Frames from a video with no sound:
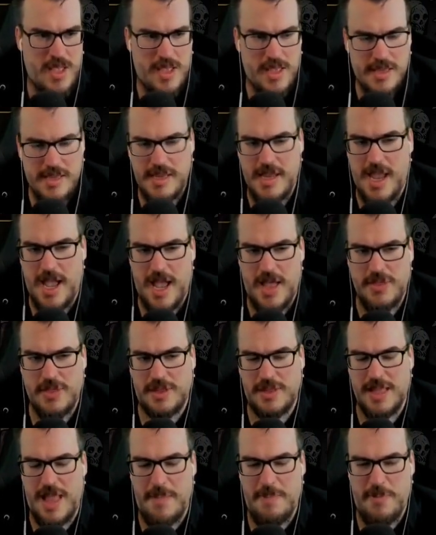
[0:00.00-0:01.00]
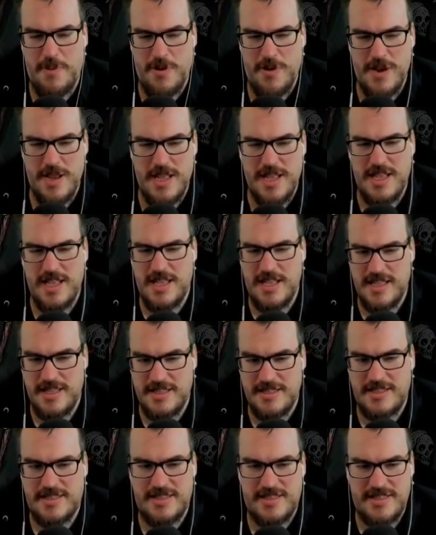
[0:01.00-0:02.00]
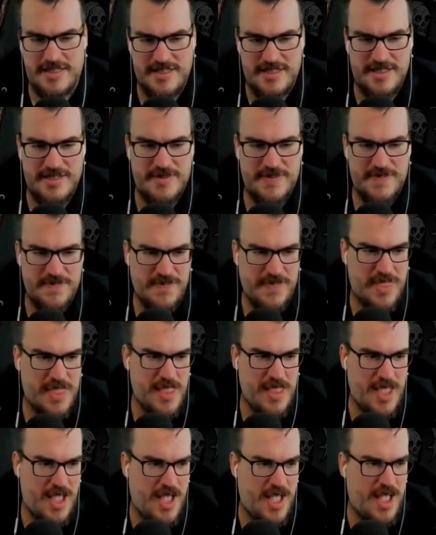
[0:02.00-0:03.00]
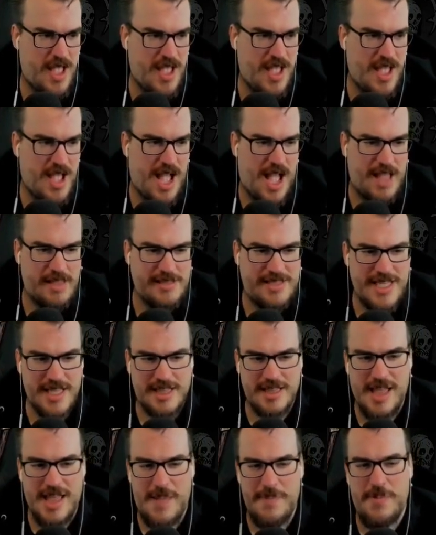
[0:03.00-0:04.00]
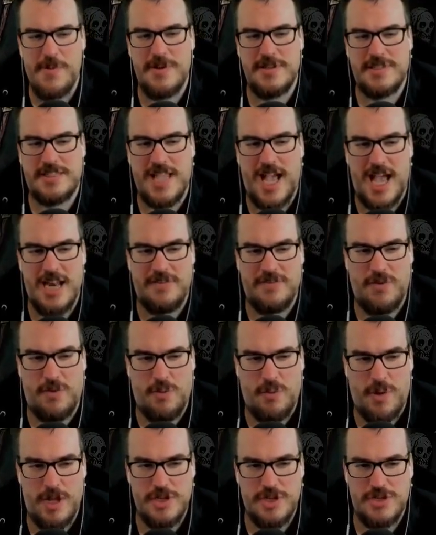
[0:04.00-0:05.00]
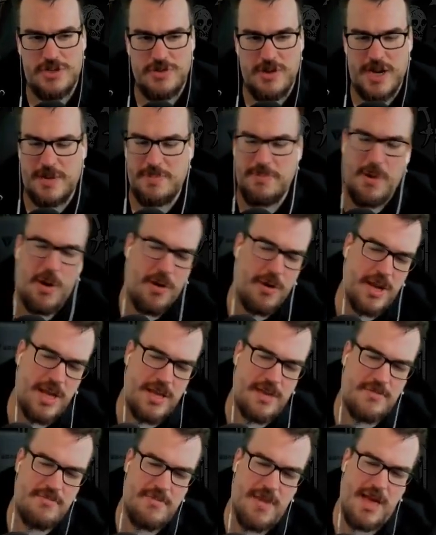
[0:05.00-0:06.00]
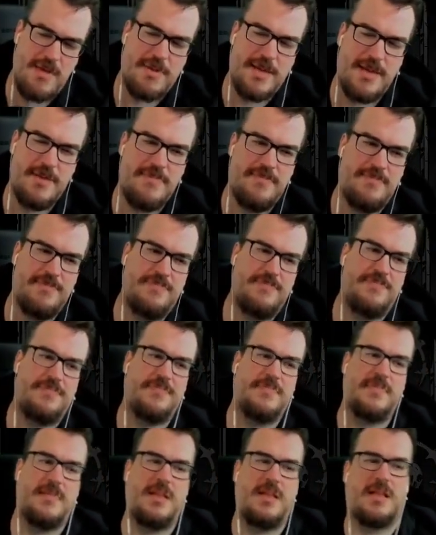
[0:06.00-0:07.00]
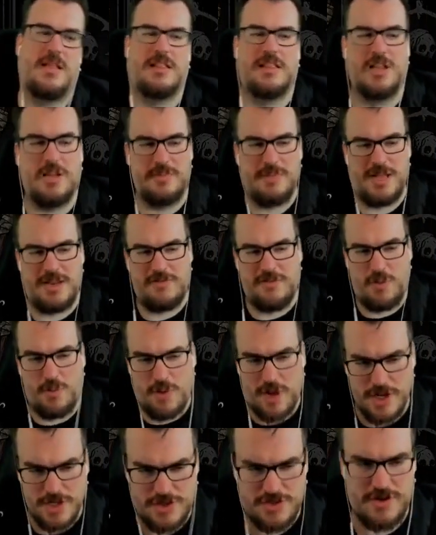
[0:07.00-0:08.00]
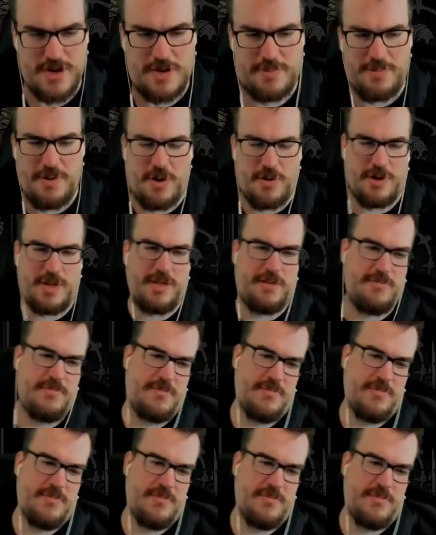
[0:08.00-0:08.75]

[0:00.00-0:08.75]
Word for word: Yeah, the leper is. I say the leper is kind of a one-trick pony, maybe. A little bit of a one-trick pony.